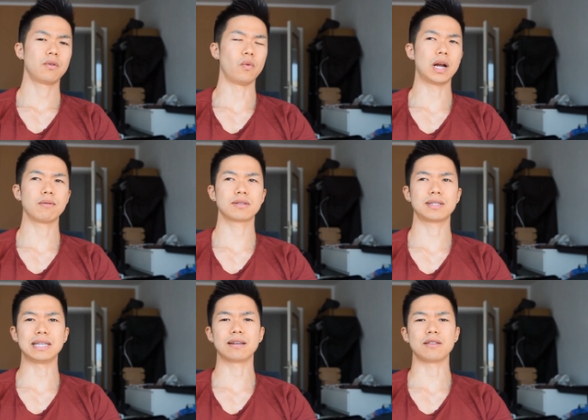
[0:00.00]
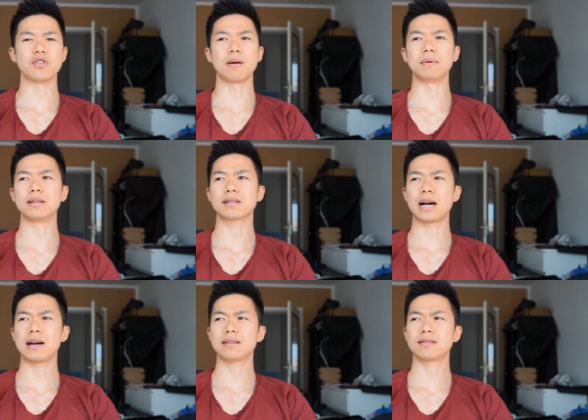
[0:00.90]
when I was seeing Japanese
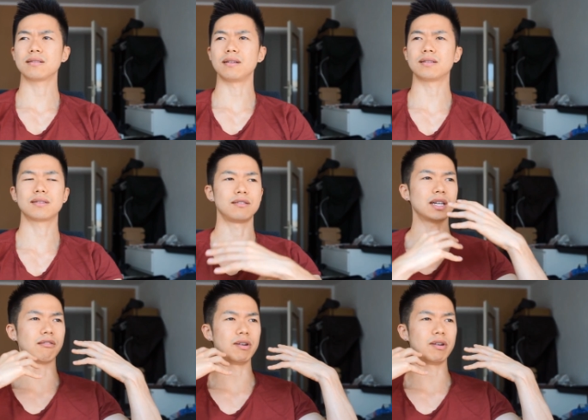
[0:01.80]
guys, it's that